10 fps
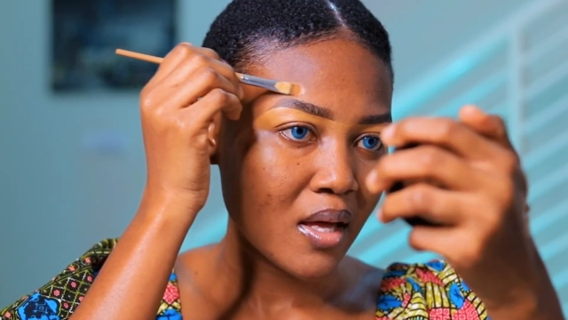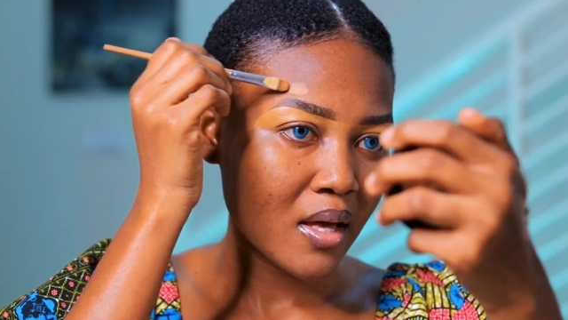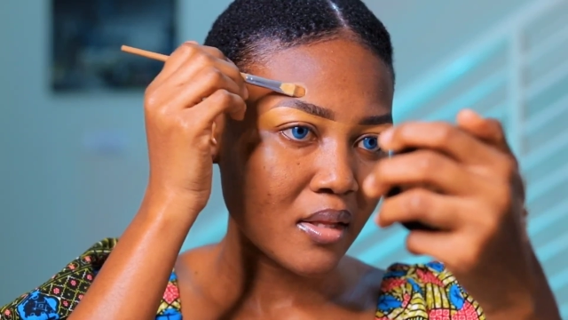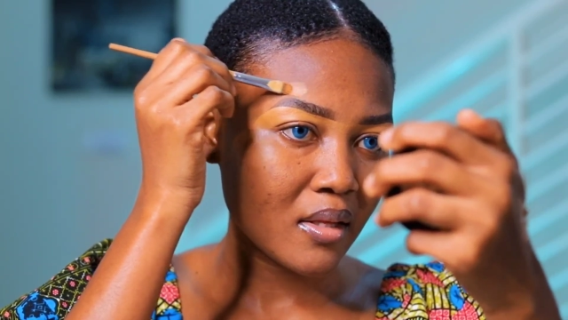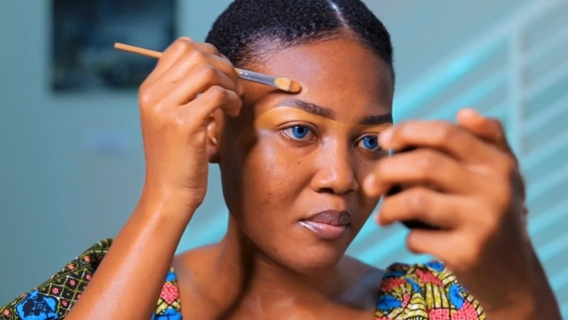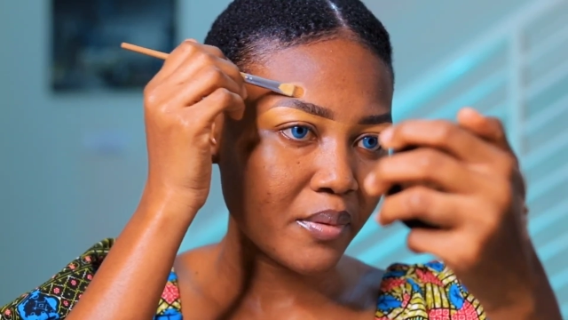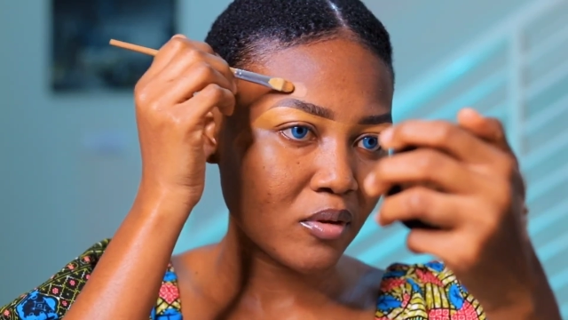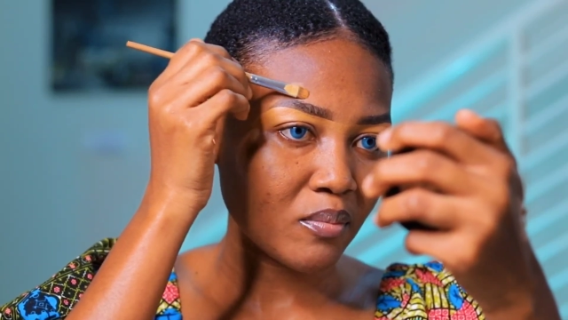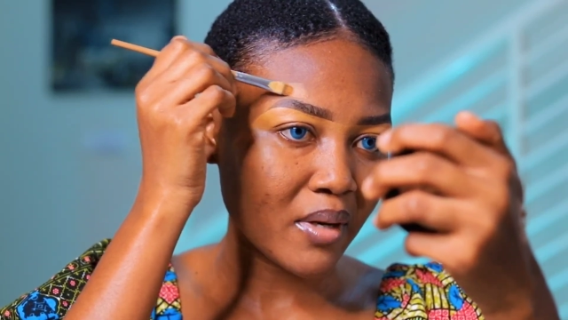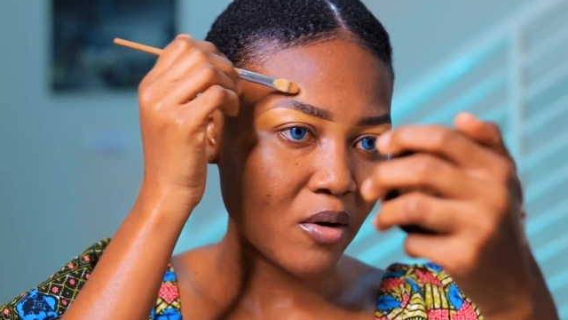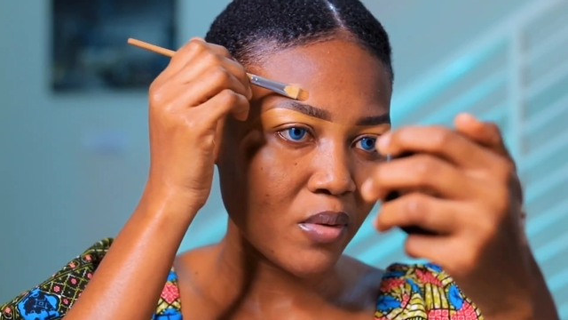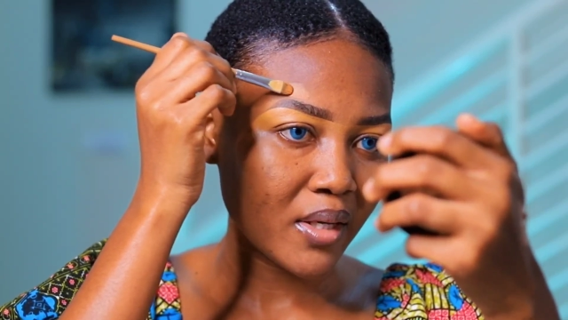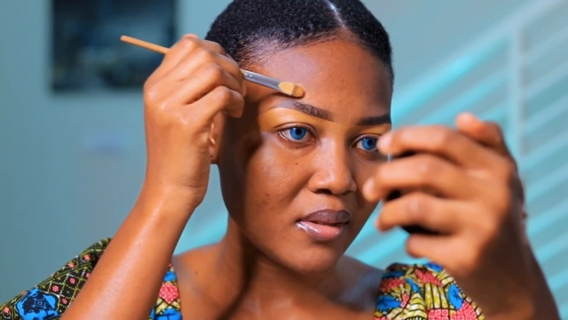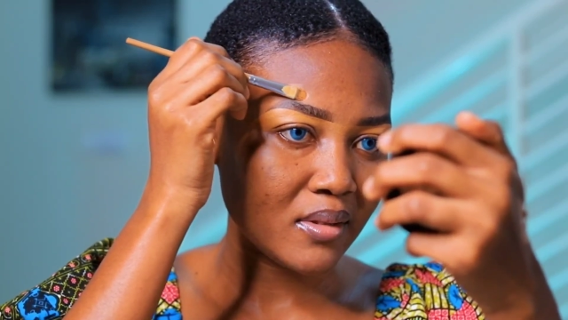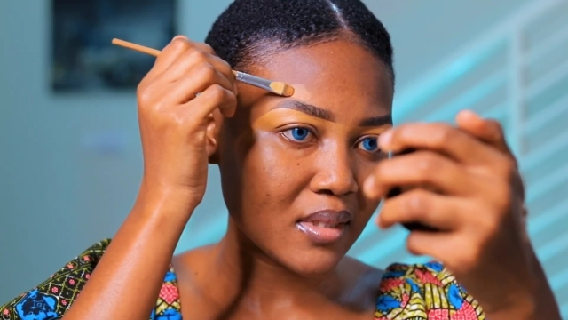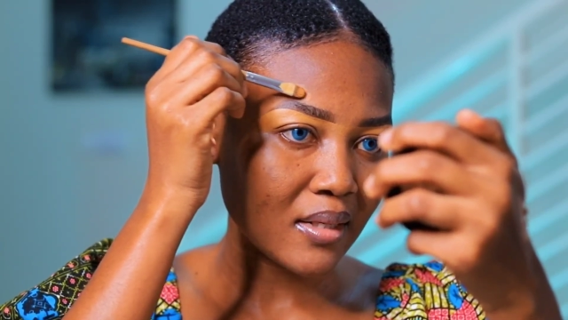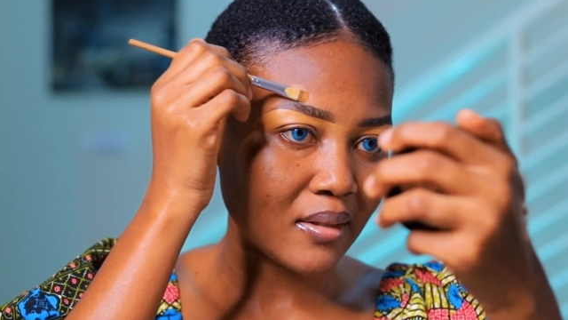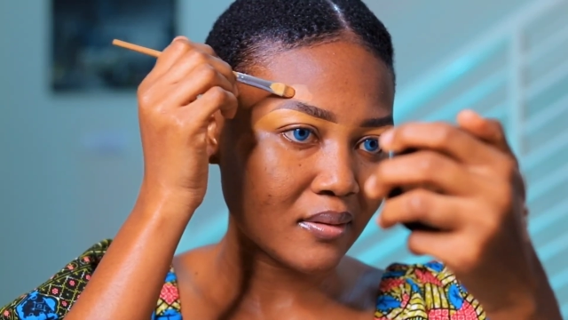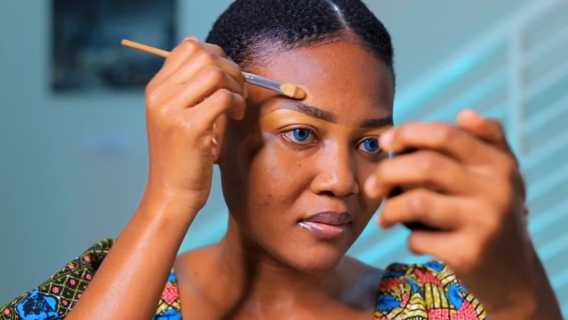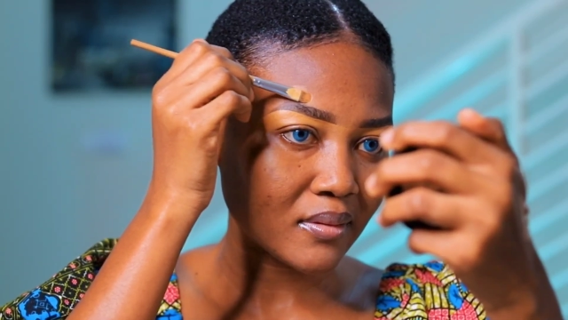and then build my way
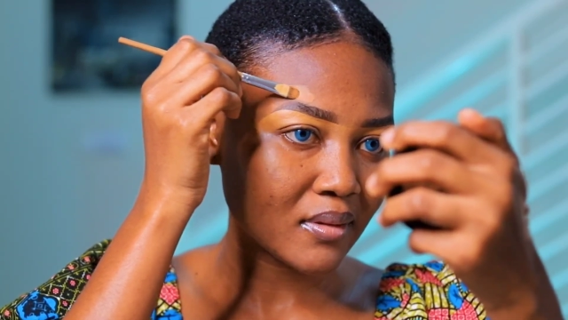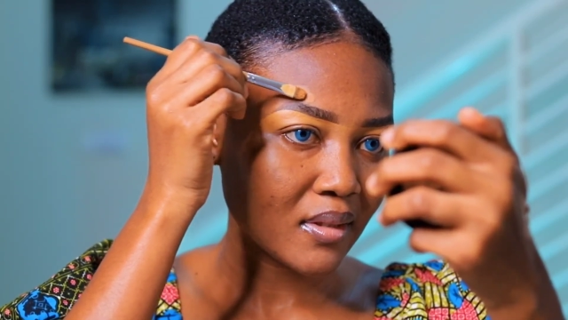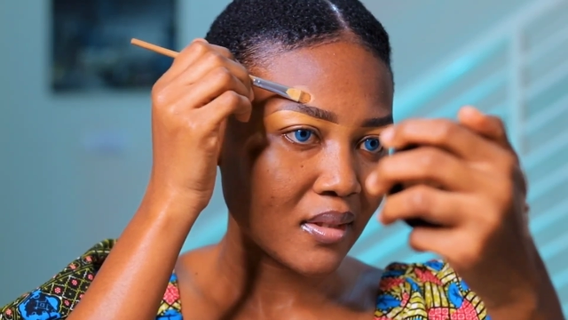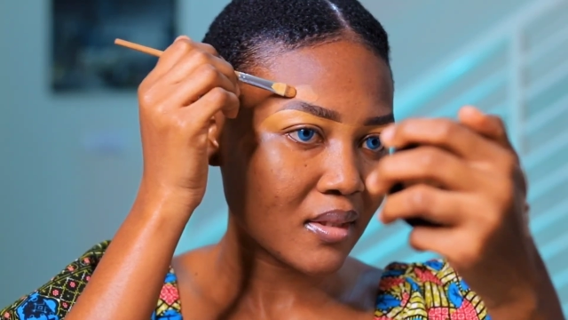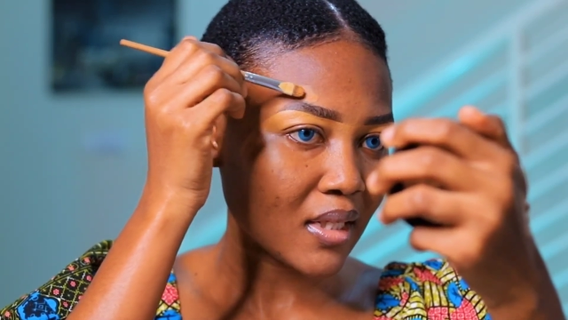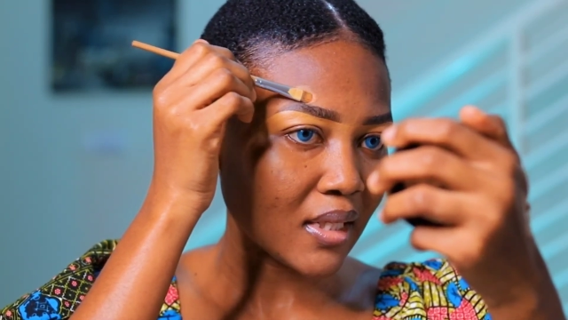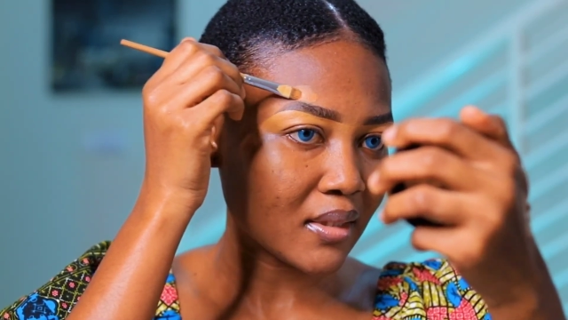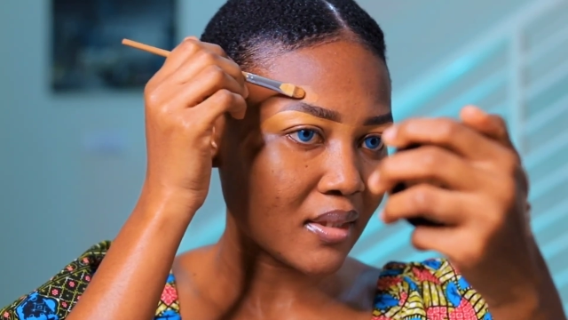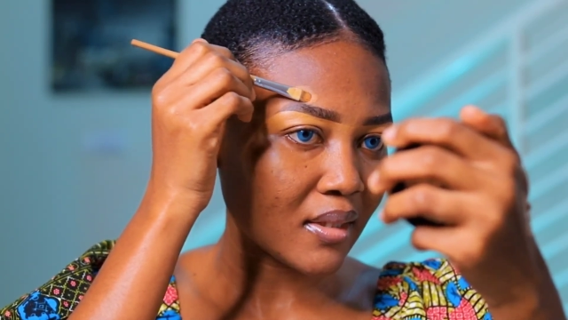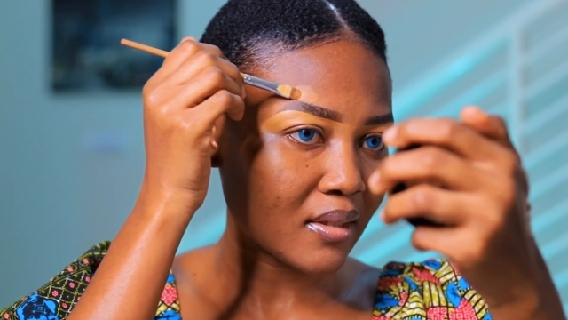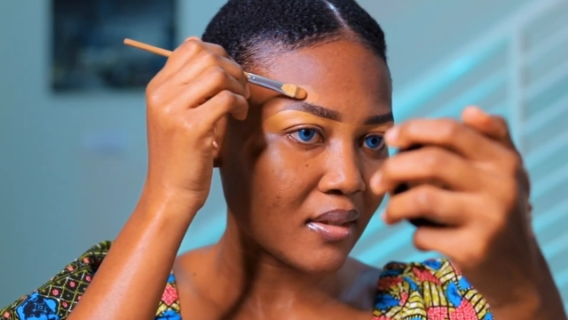down like that.